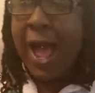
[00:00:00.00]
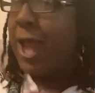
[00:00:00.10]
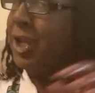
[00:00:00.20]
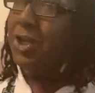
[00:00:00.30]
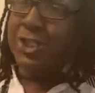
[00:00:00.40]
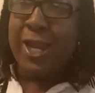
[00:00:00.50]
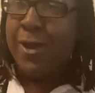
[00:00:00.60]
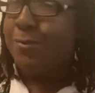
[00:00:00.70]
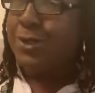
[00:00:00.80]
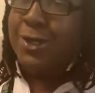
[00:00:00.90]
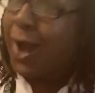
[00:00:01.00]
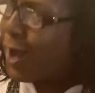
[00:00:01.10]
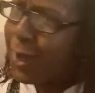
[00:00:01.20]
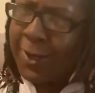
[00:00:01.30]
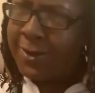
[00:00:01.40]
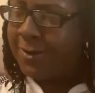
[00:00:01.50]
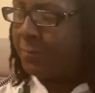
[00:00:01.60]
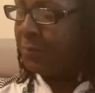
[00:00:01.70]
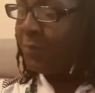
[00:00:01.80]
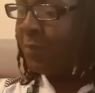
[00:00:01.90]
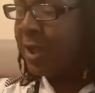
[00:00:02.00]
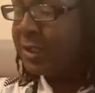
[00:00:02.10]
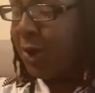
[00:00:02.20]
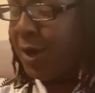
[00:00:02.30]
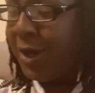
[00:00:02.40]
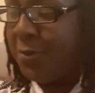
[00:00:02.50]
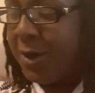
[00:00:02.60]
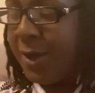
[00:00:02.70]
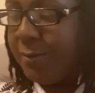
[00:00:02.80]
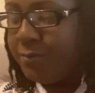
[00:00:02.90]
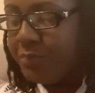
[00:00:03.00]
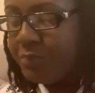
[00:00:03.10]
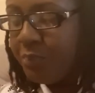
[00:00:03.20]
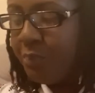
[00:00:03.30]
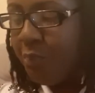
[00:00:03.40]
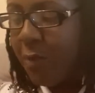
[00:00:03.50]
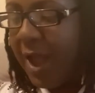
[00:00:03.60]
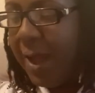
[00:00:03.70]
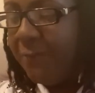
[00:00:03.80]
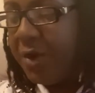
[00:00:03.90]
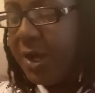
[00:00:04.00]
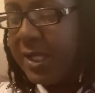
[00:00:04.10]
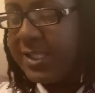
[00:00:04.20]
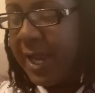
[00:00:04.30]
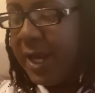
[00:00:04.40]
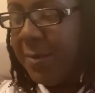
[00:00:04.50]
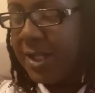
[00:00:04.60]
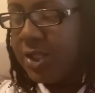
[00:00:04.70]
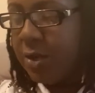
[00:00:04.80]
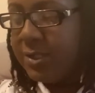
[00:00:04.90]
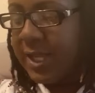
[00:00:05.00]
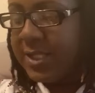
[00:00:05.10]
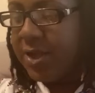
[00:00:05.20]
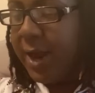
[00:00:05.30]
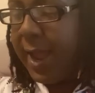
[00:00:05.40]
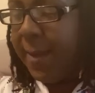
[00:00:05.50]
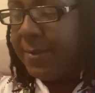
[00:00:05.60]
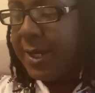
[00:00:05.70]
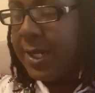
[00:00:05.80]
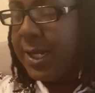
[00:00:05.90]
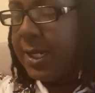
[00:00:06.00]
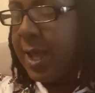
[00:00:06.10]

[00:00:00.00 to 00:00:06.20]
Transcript: I look damn good. So anyway, I'm very excited about certain things that are happening and